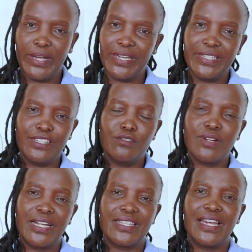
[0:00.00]
ahead and
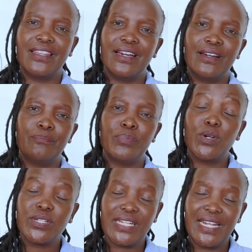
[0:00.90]
look at the other
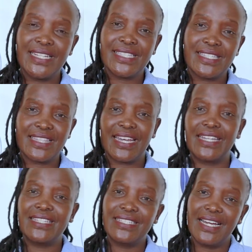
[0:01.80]
plot analysis that
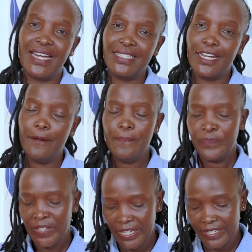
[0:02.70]
I did earlier
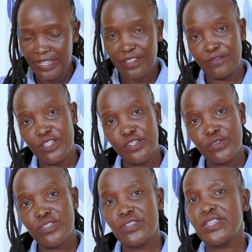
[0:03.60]
in the other videos.